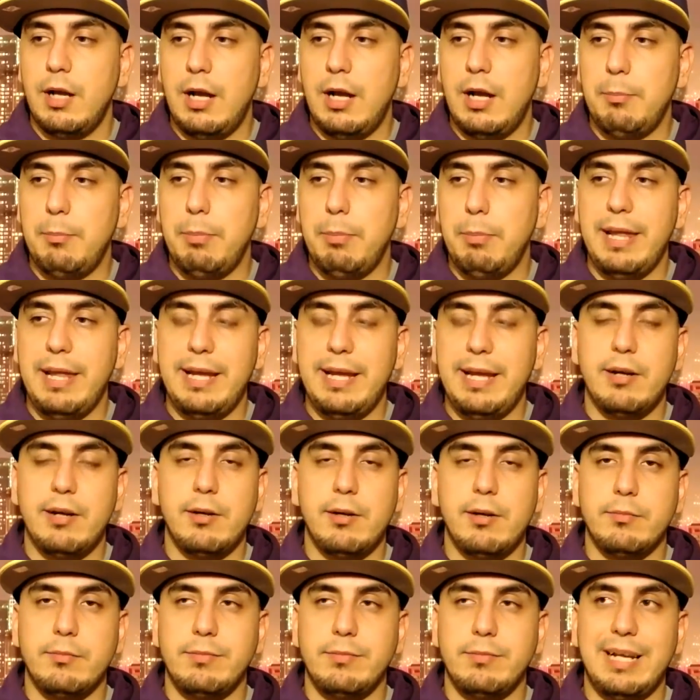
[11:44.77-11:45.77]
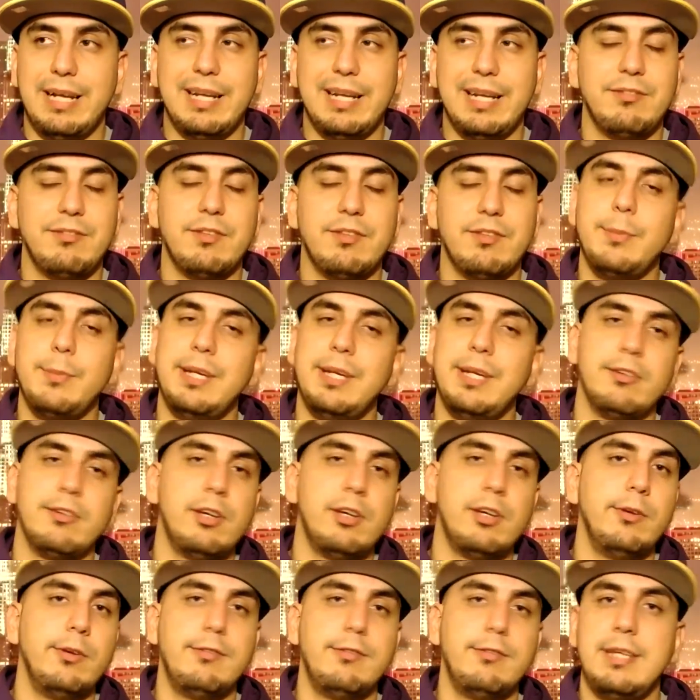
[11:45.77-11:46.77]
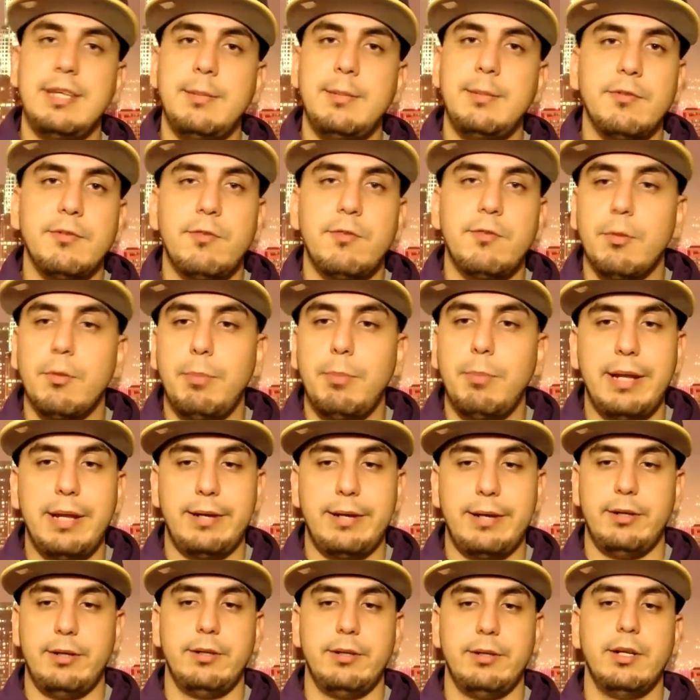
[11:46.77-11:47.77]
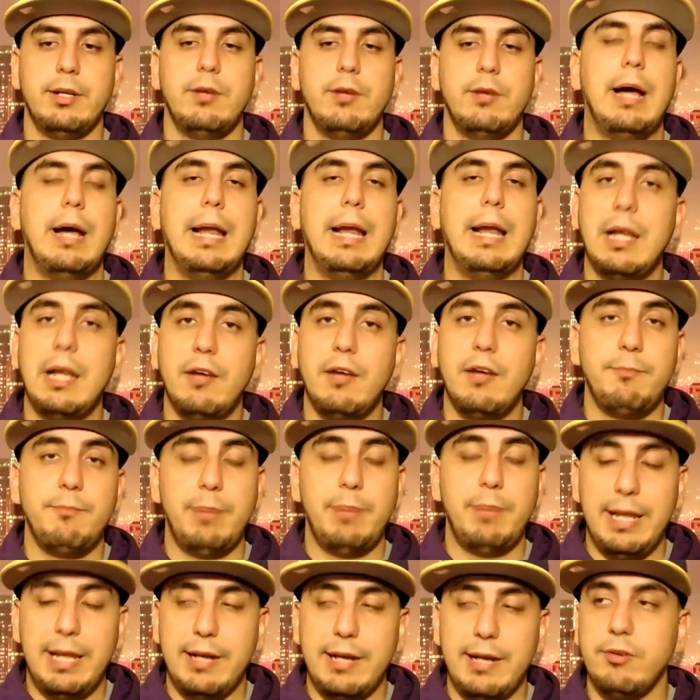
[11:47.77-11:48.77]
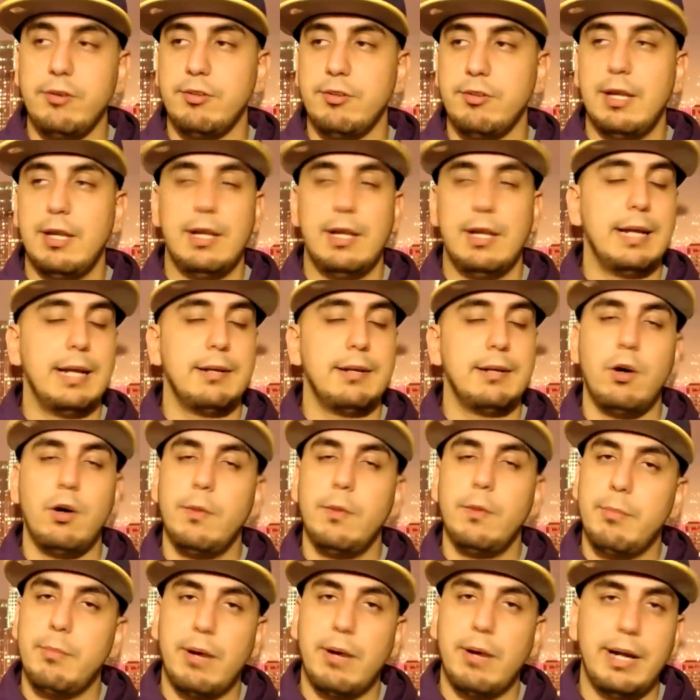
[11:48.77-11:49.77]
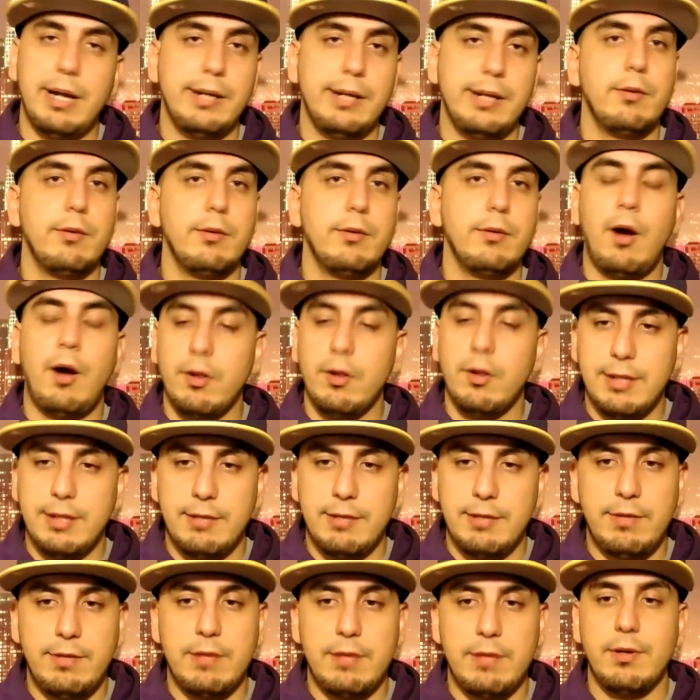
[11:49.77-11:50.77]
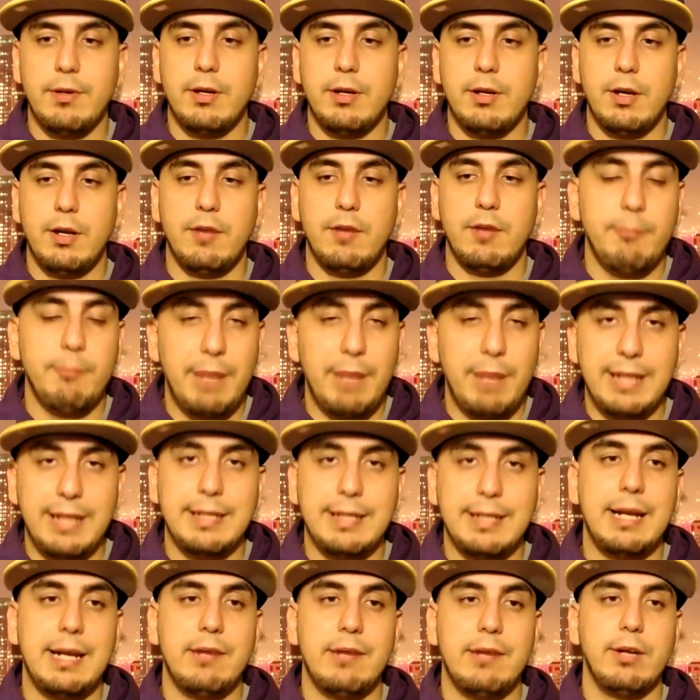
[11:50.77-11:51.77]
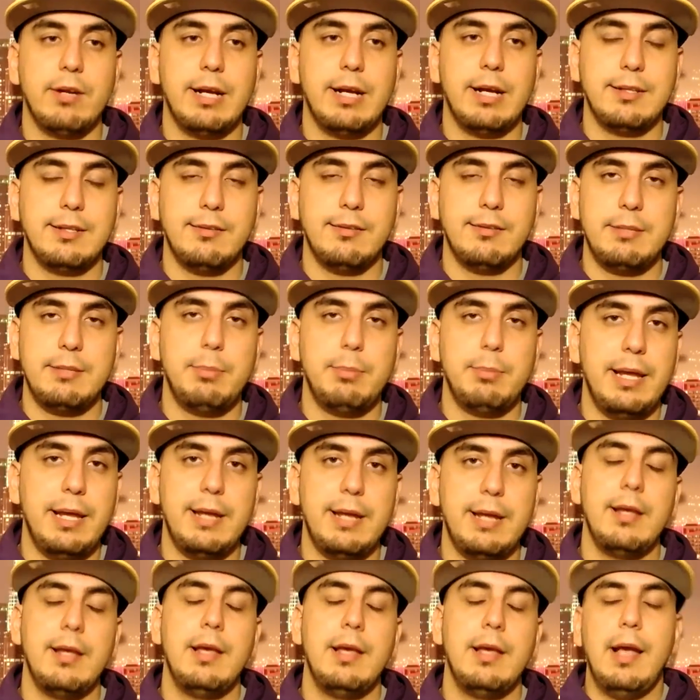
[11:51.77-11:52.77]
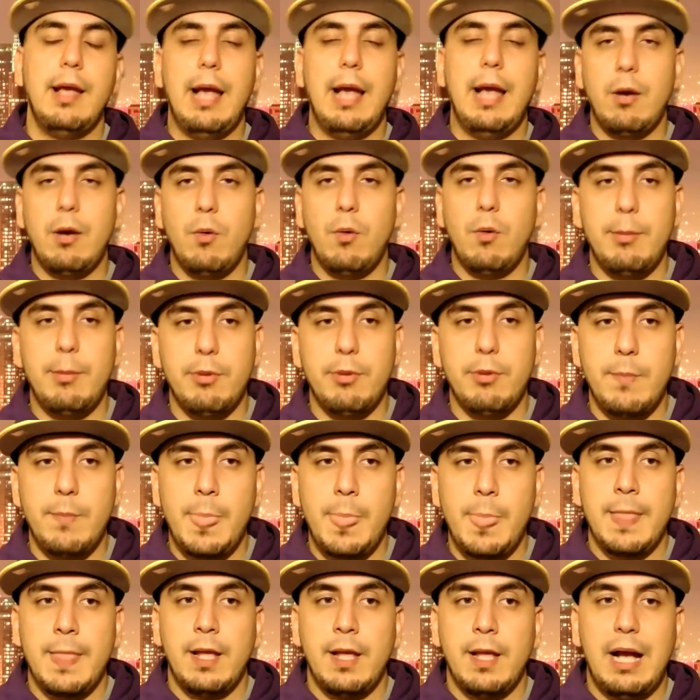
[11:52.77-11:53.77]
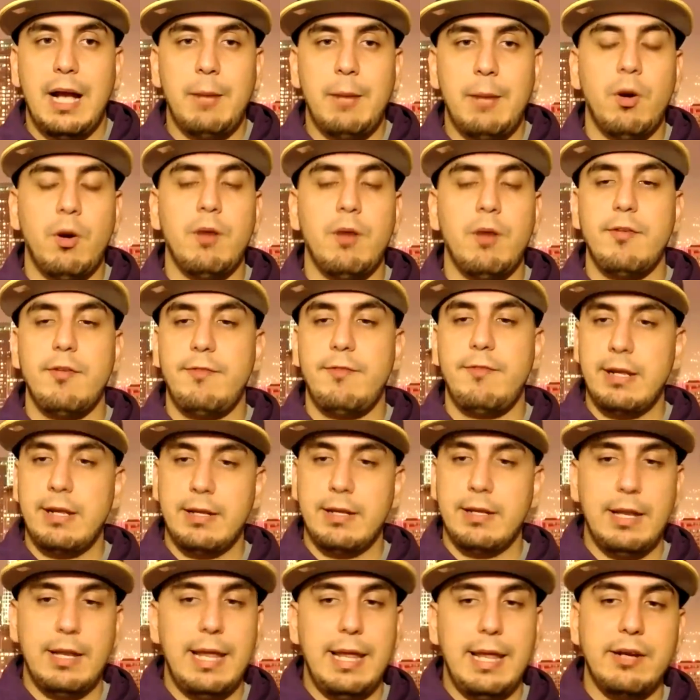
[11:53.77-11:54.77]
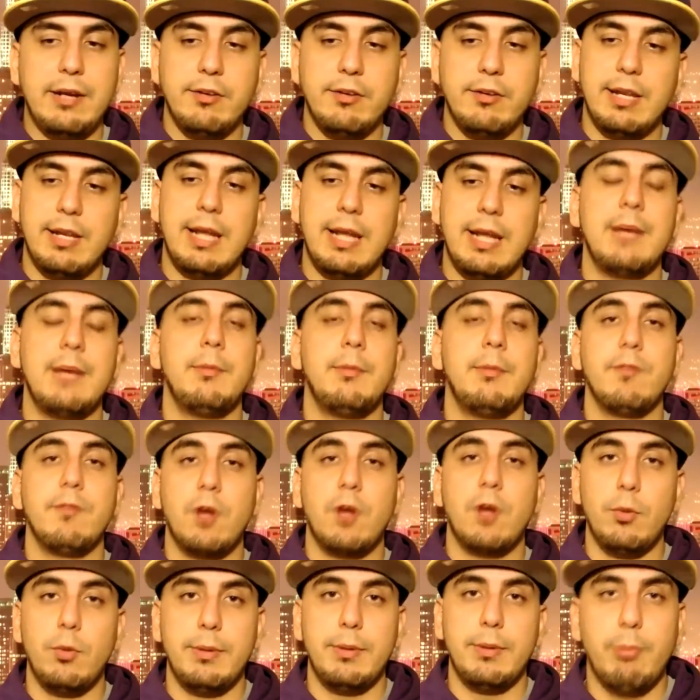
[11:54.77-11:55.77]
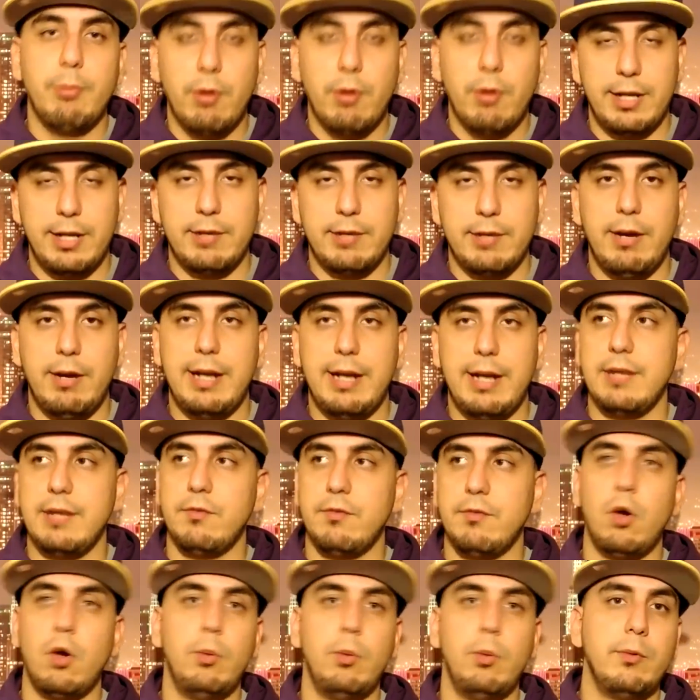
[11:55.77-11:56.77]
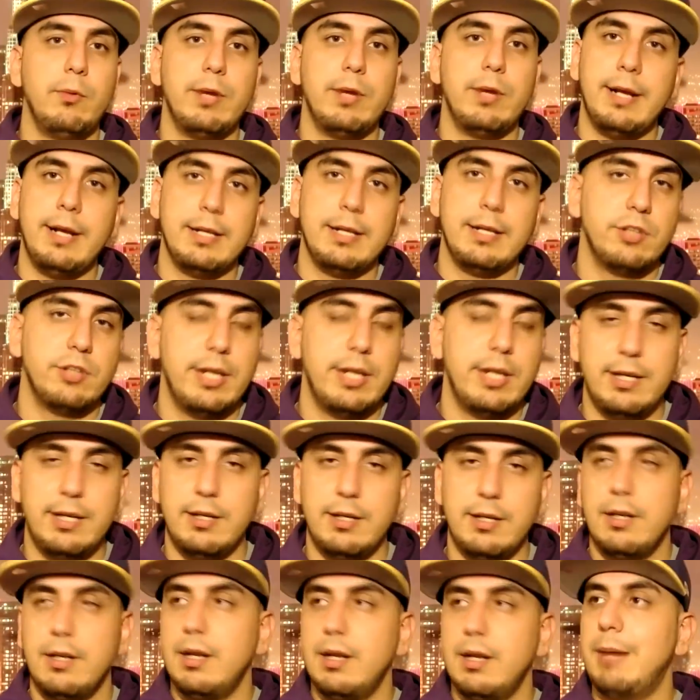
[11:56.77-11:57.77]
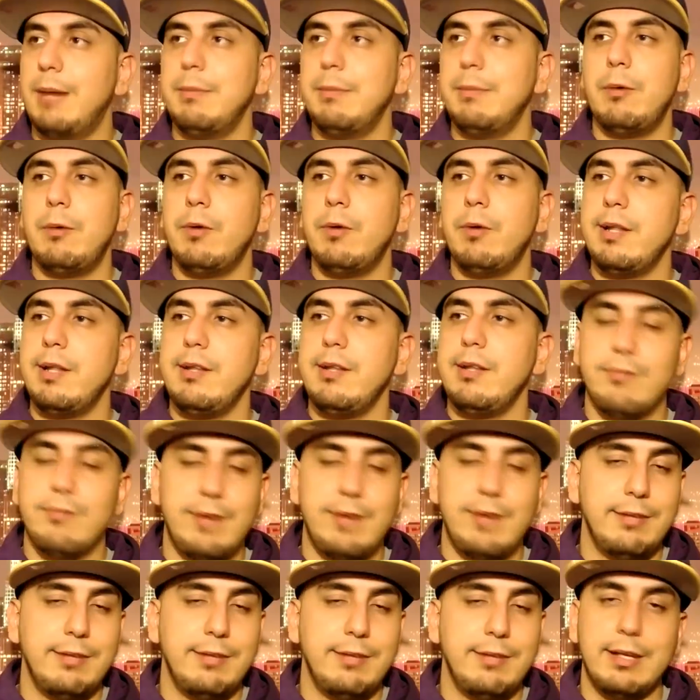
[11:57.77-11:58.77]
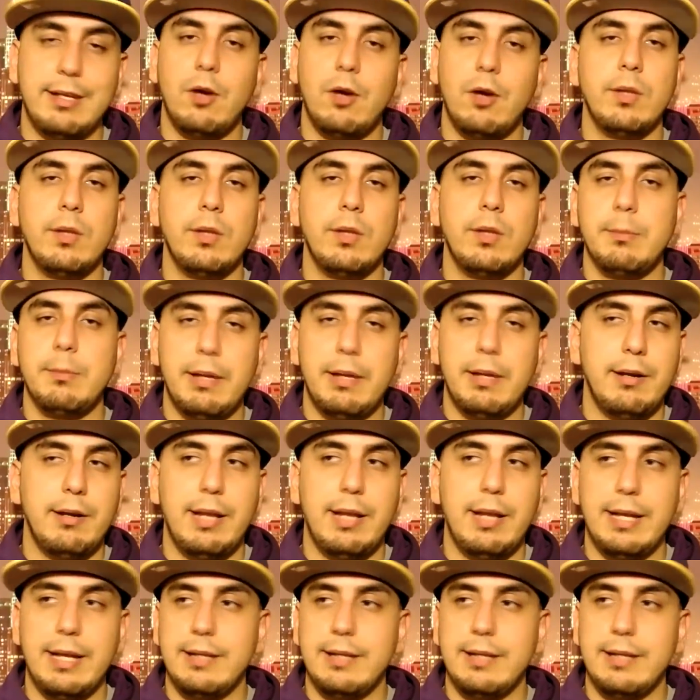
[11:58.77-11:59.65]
player. Like, to me, it's always team before player. I love players like Kobe Bryant, all-time favorite of mine that I ever got to see play. However, I'm more of a fan of the Lakers than I am of Kobe Bryant, right? If Kobe would have got traded, I'm not one of these fans that go with the player like